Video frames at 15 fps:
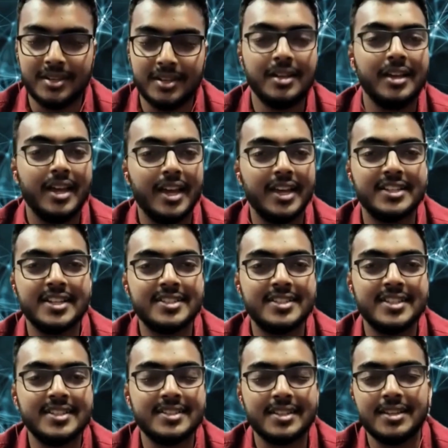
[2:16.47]

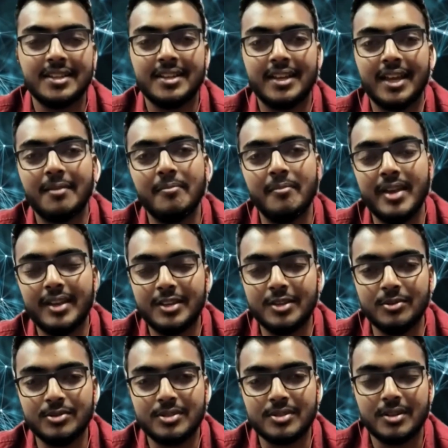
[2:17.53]
agencies can make
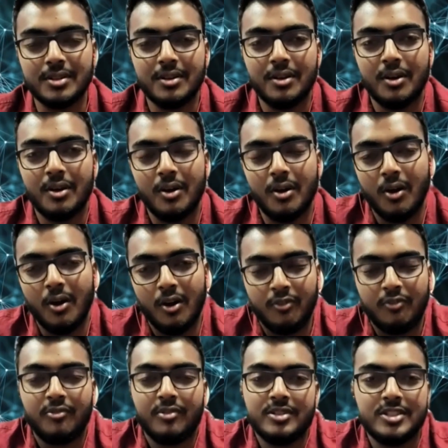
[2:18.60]
use of
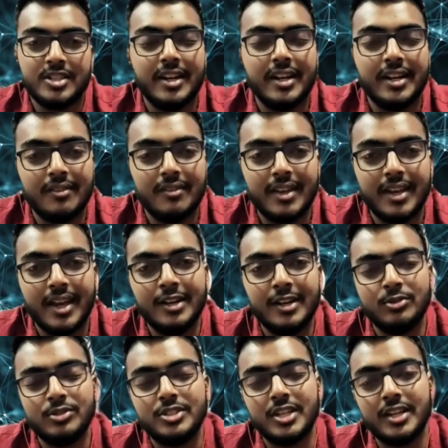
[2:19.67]
generative AI to
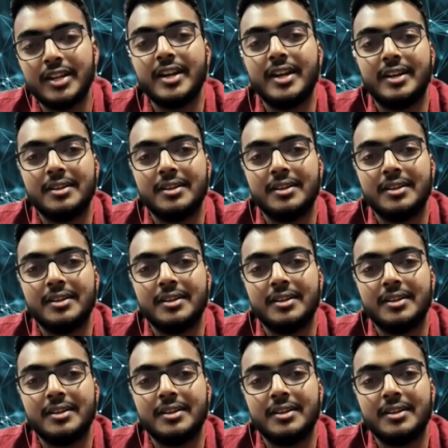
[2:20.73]
generate